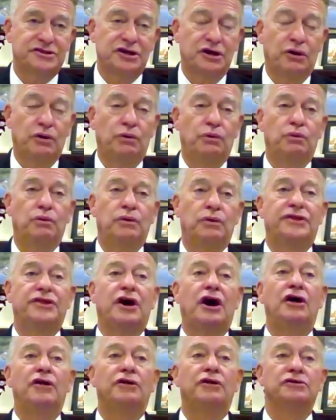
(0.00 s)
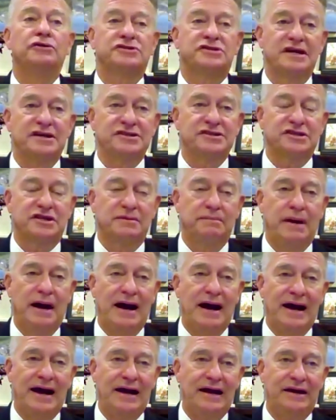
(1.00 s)
And so with all those
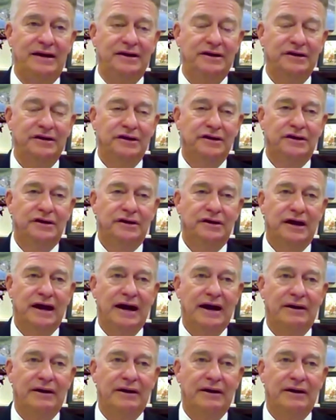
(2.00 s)
things combined,